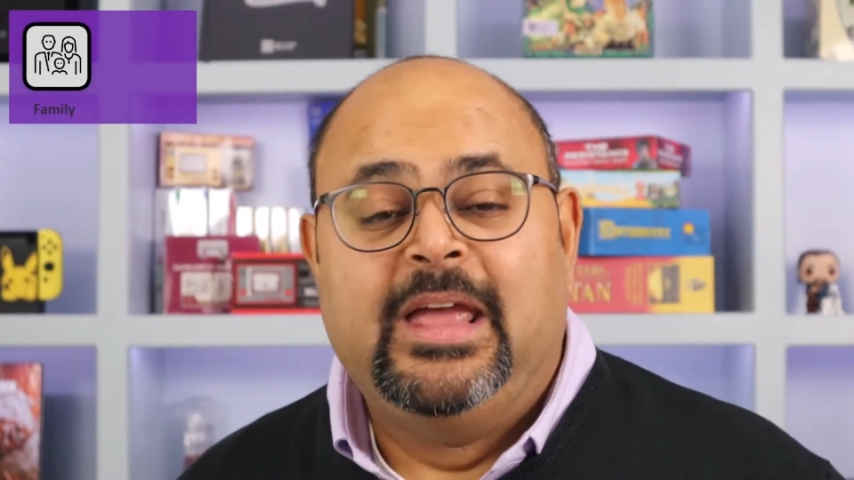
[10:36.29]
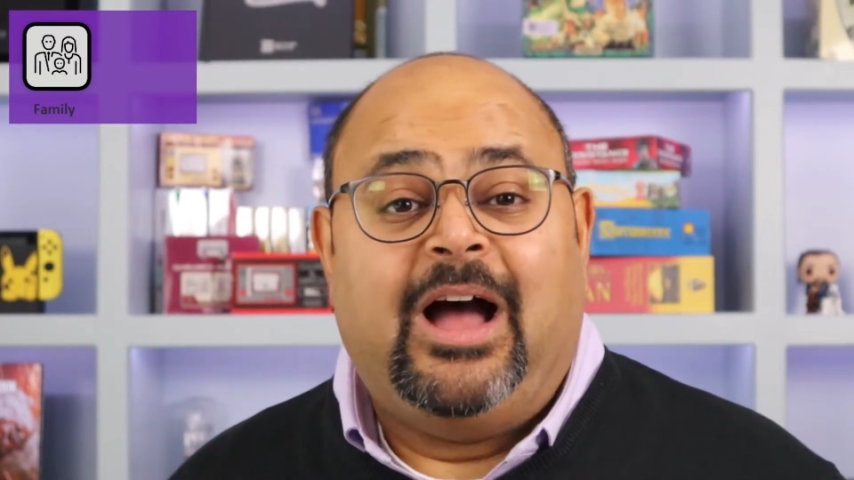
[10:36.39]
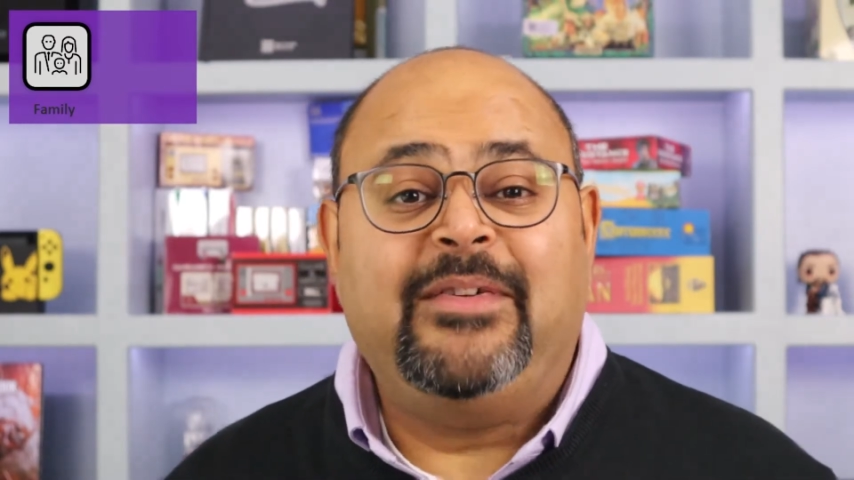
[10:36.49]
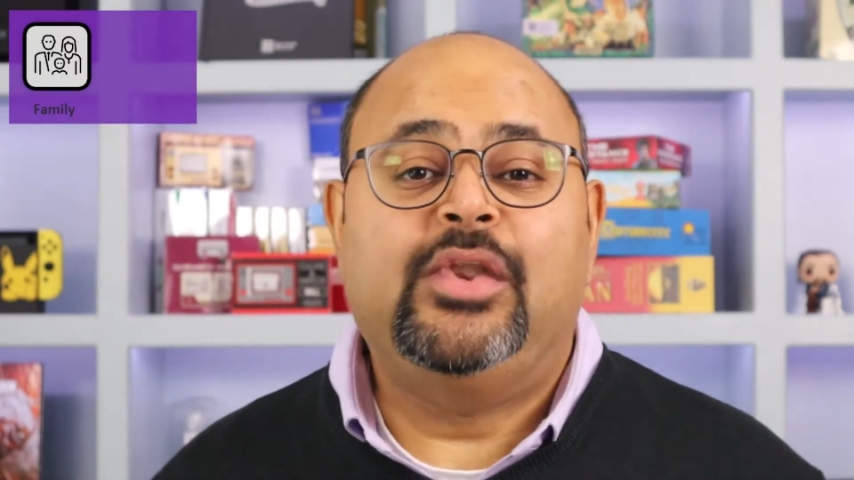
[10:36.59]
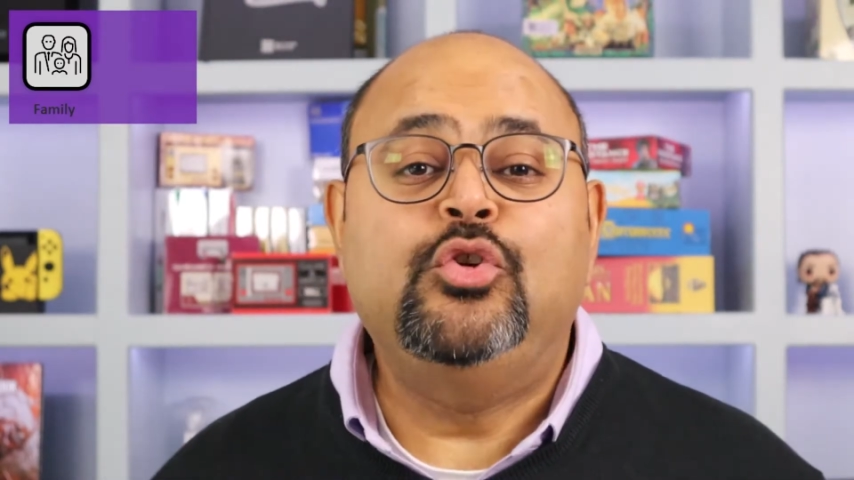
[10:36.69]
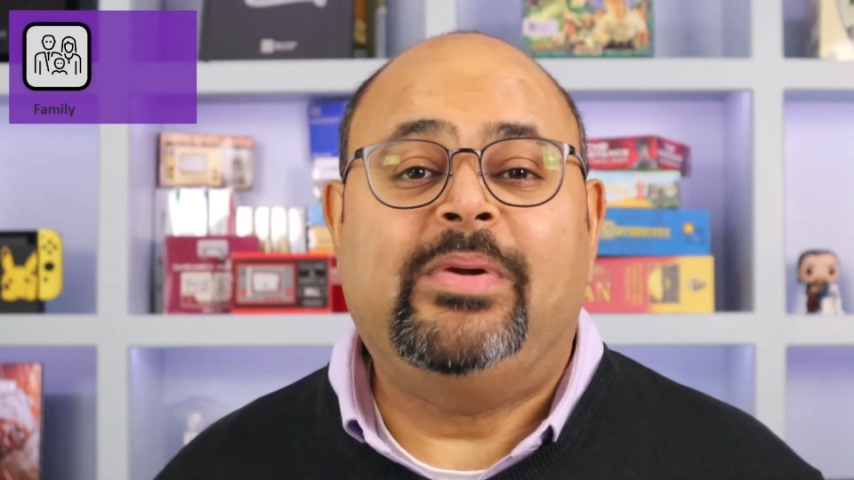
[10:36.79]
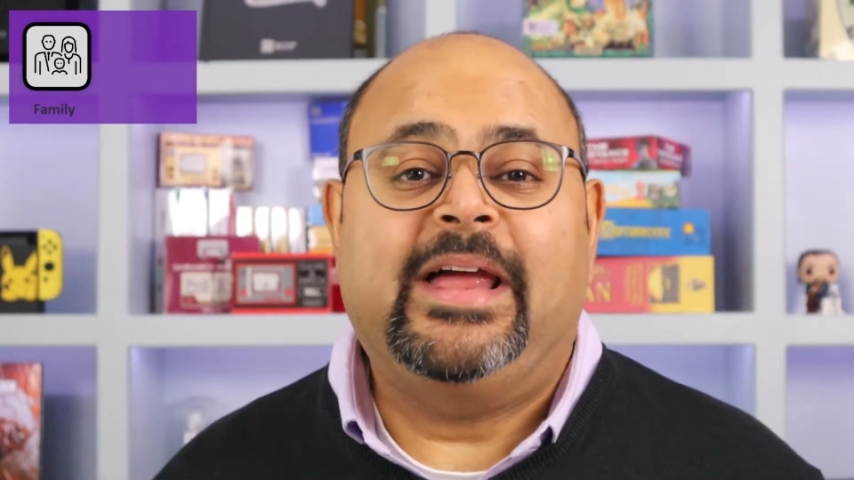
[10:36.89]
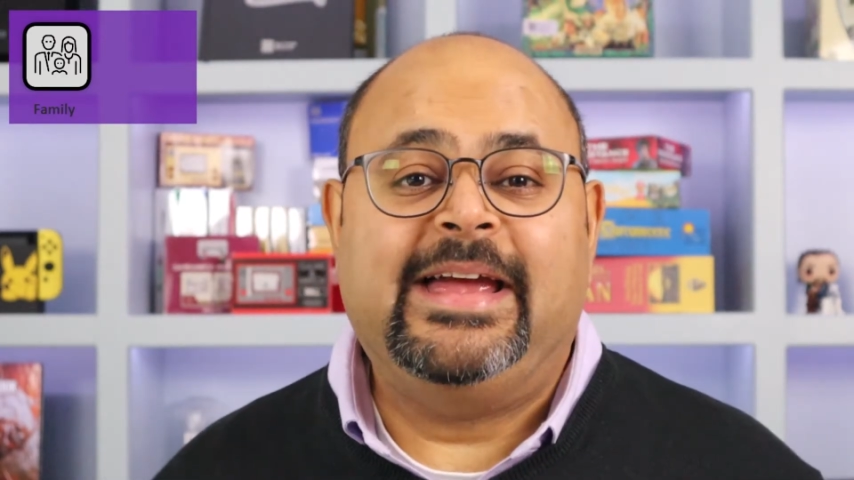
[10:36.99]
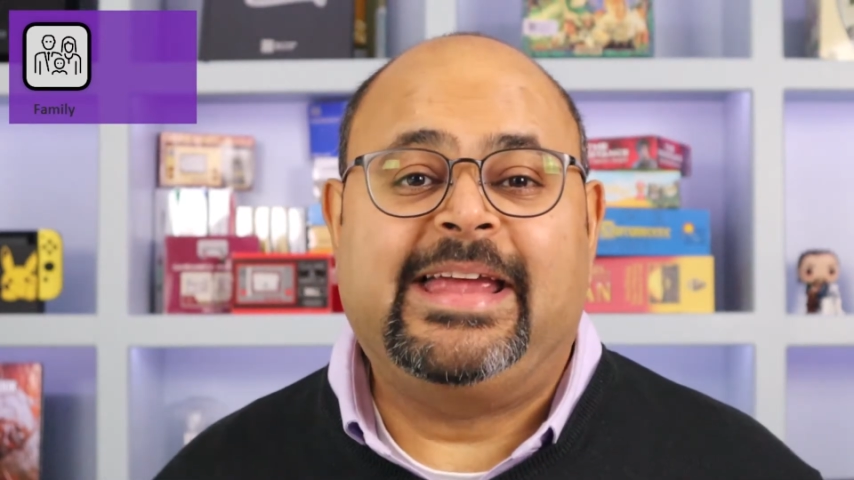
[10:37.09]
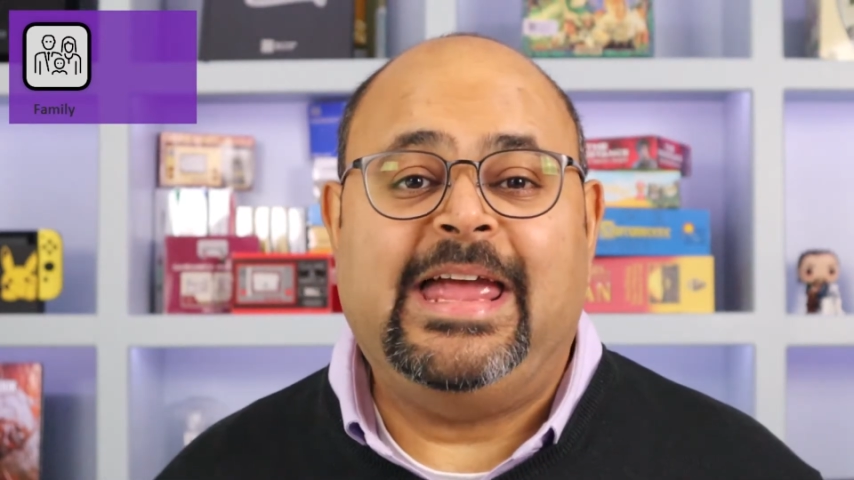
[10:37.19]
In the
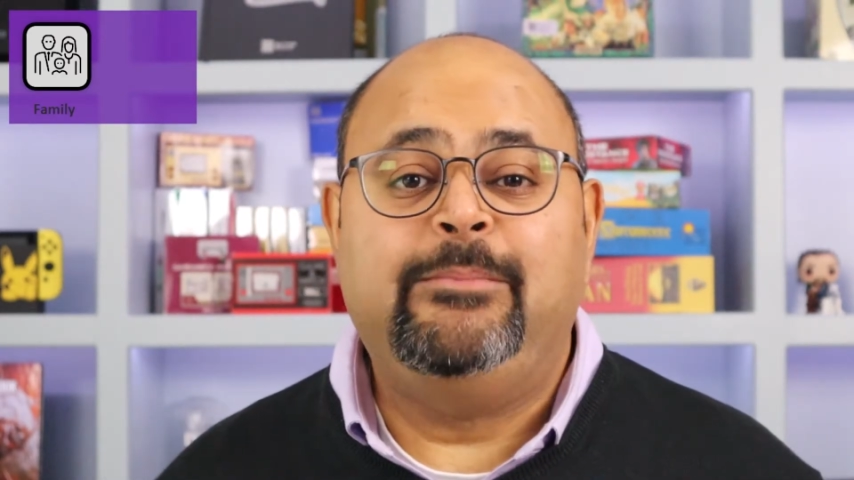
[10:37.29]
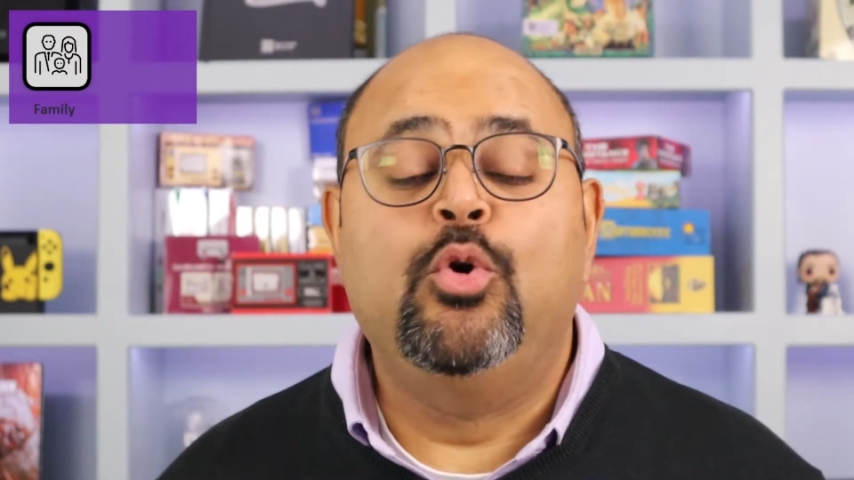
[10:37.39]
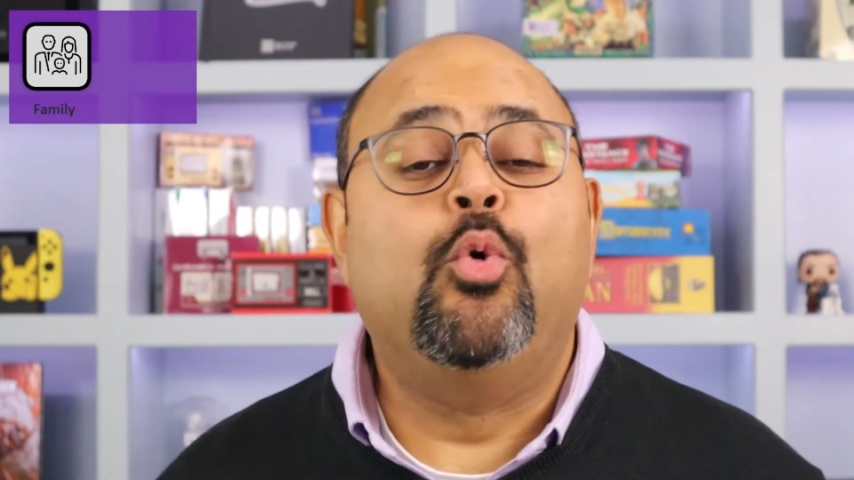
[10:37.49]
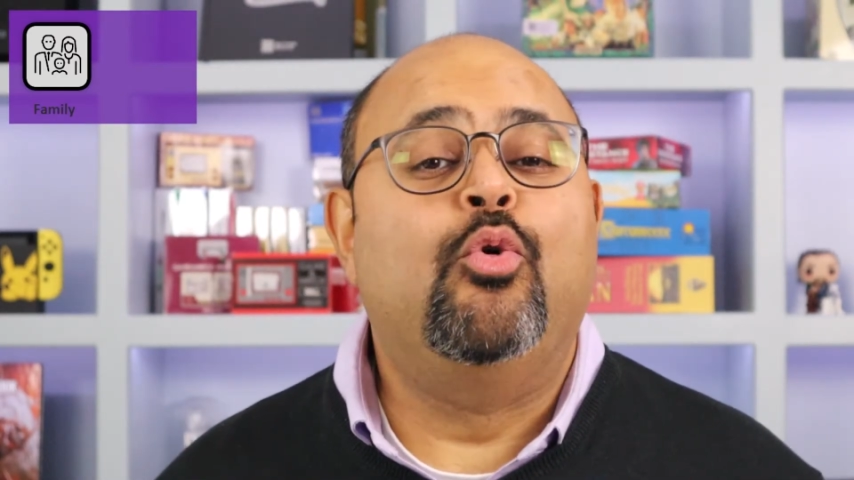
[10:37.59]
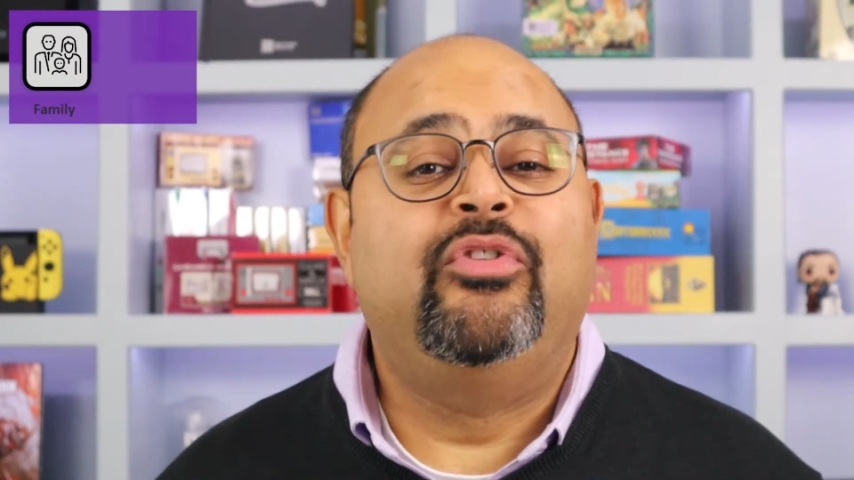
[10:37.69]
2-player game, you